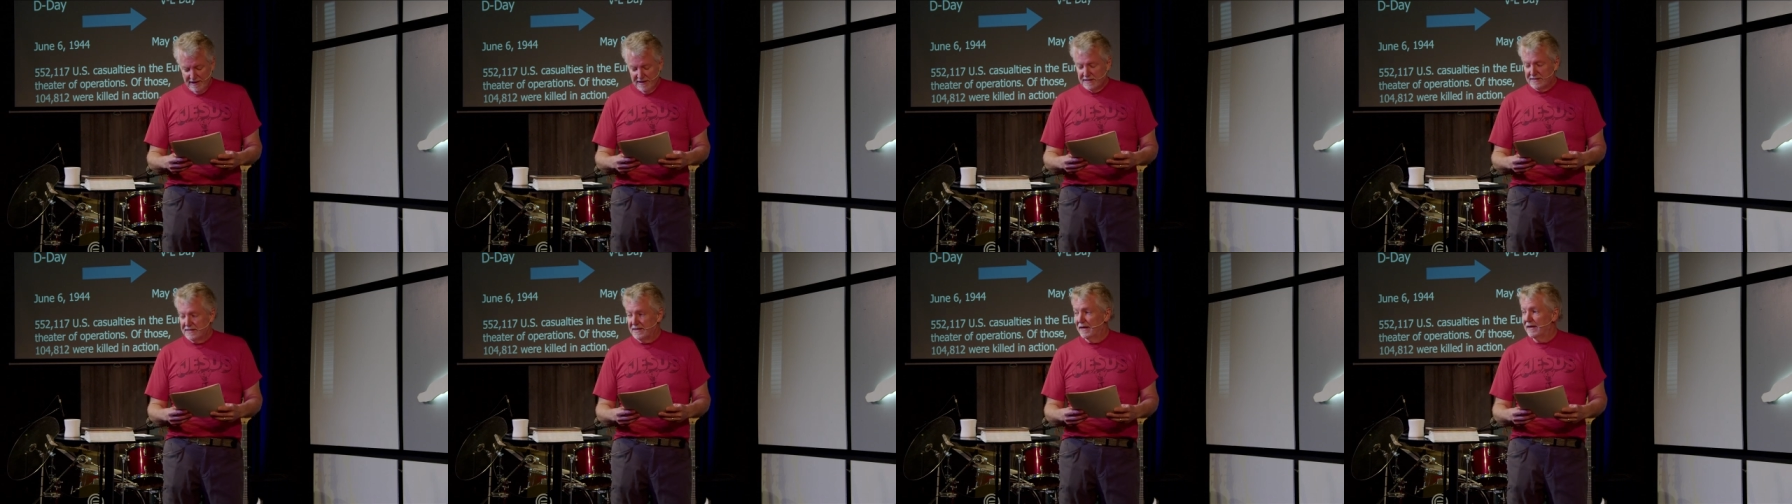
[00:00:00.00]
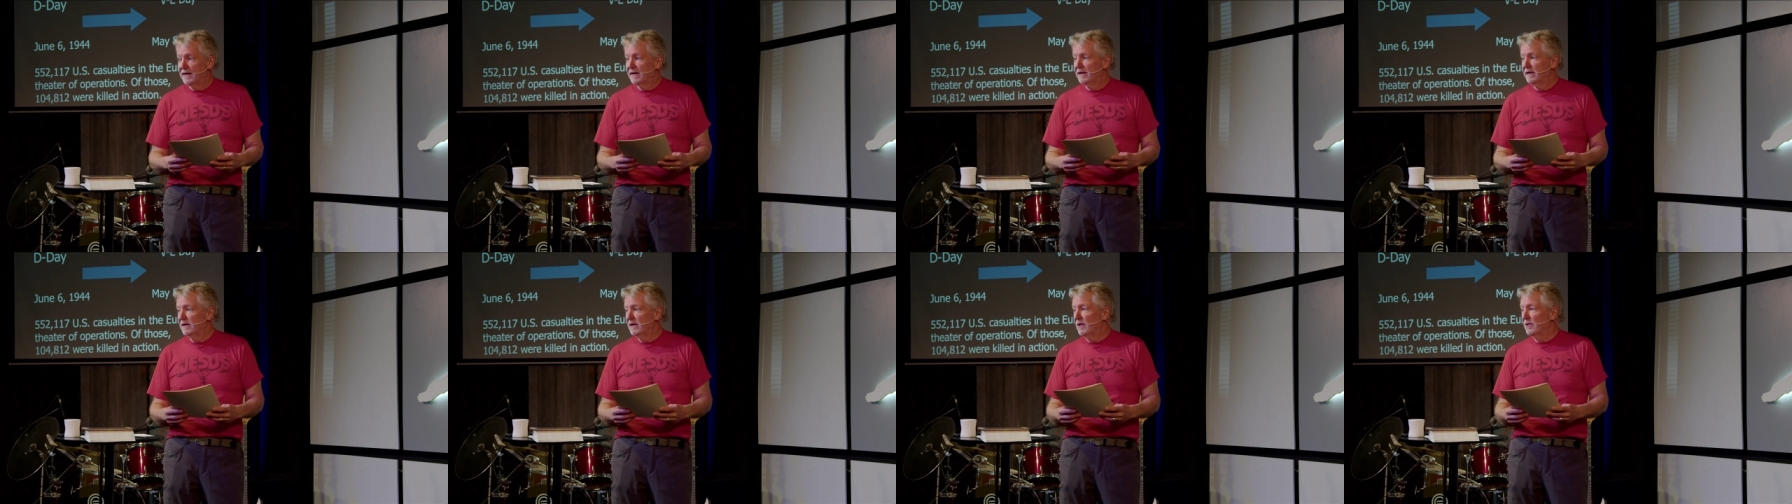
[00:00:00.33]

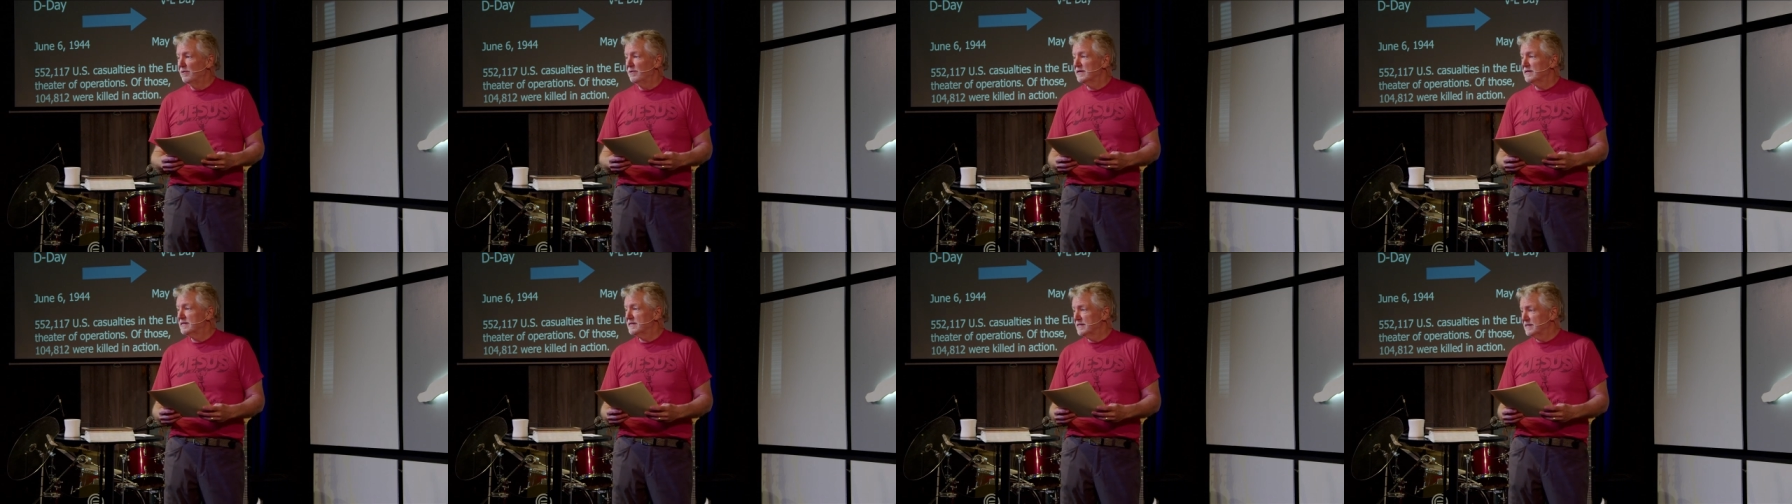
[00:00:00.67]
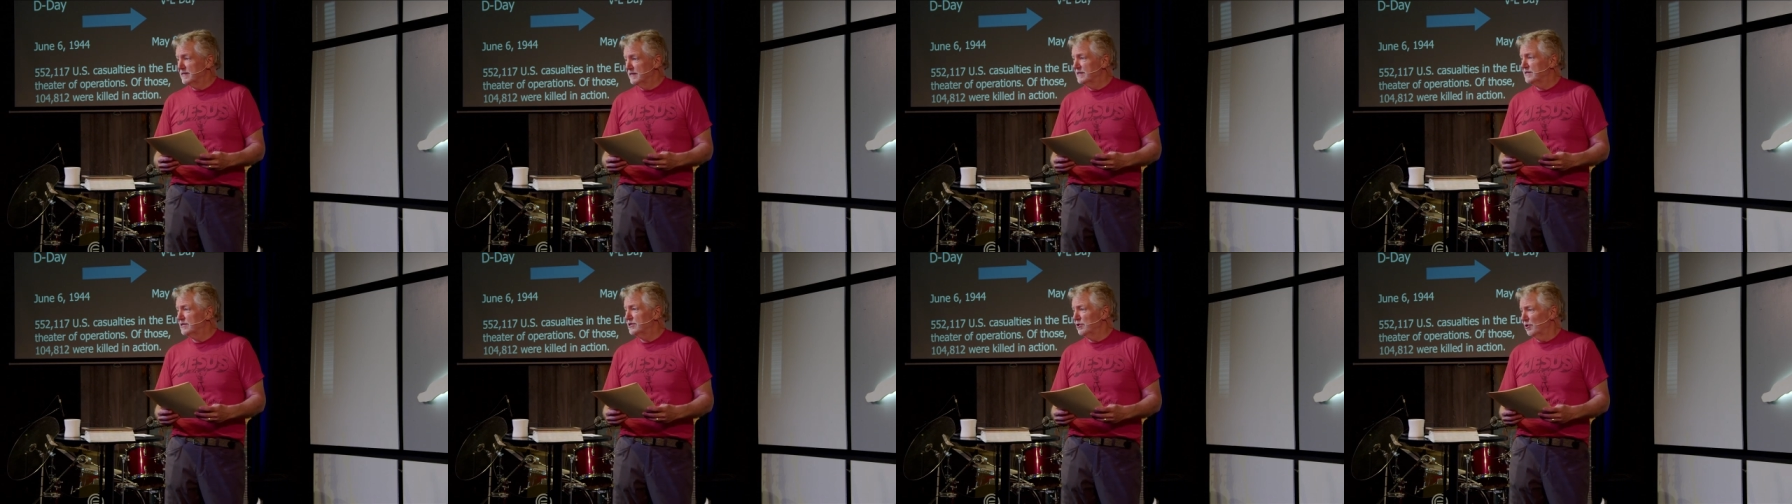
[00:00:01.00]
said, No, this
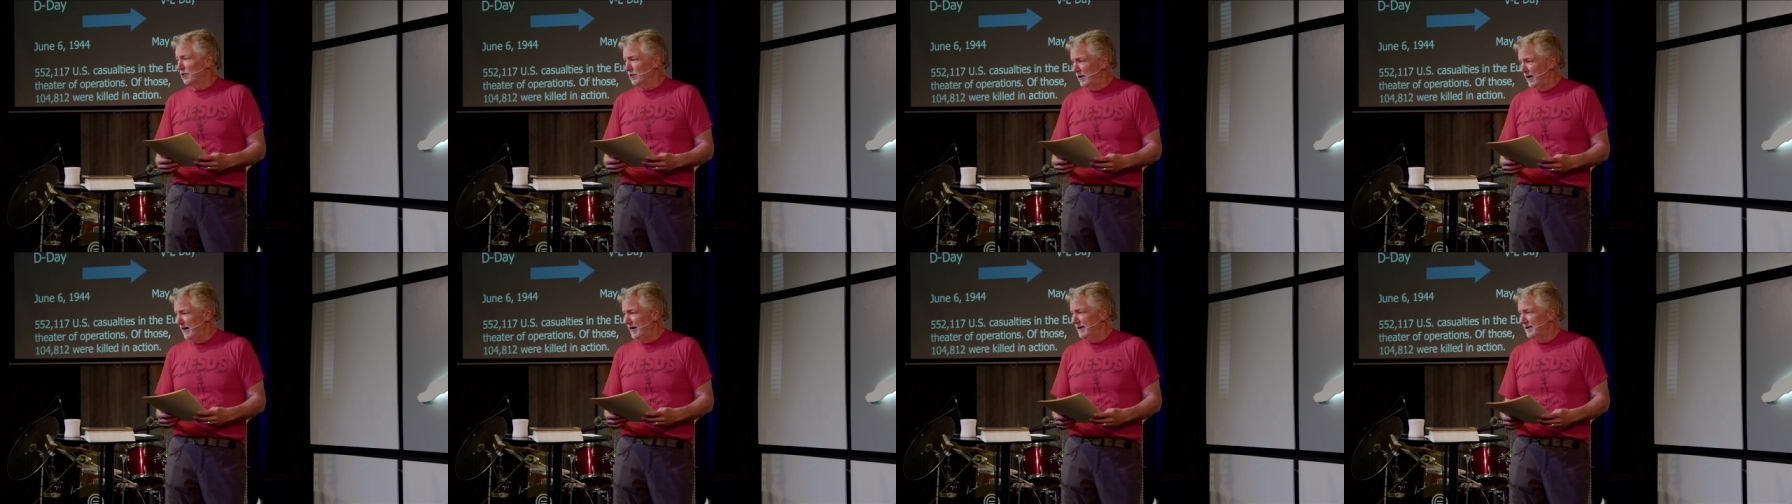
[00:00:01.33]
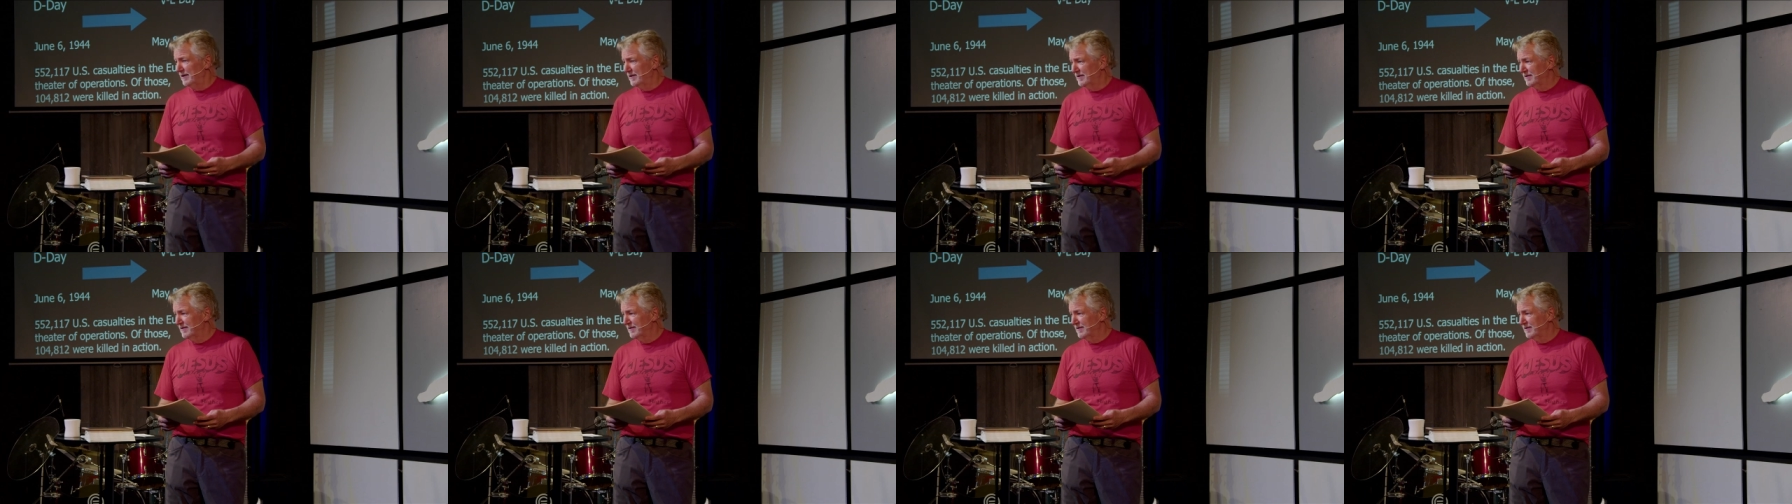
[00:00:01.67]
is the story.